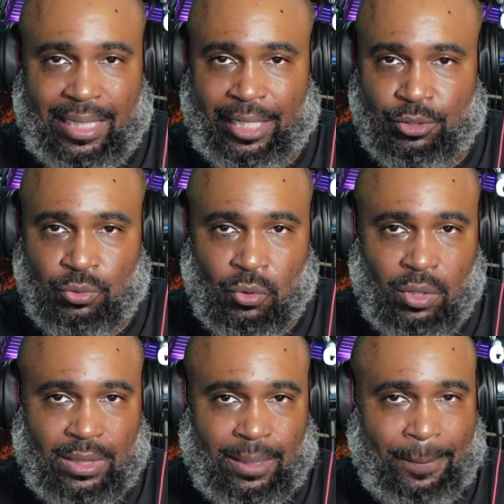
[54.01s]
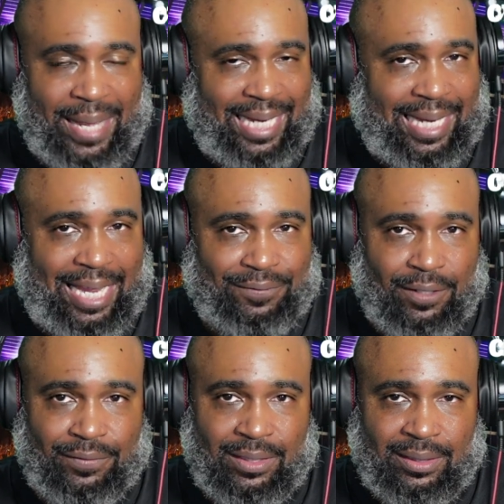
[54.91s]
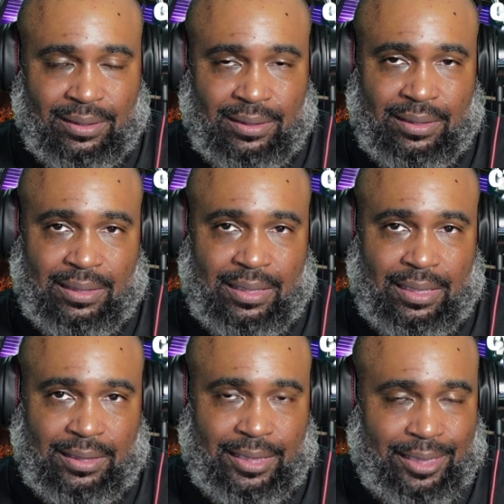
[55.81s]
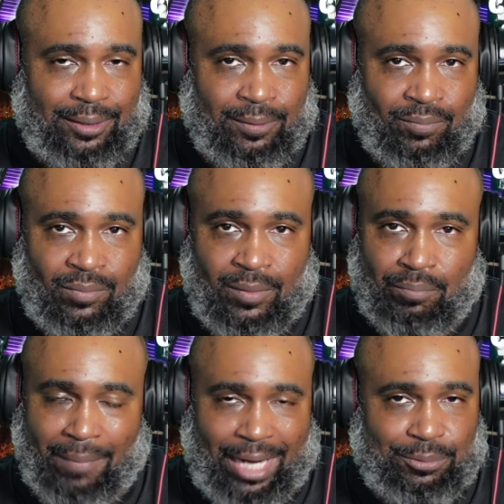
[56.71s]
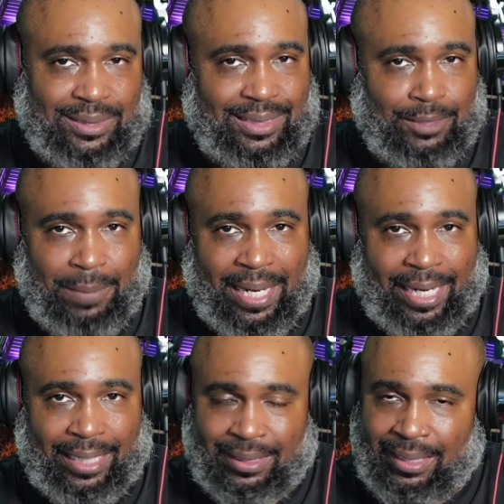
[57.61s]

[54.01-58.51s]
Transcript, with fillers: And toward the back half of the year, Mike was in his bag.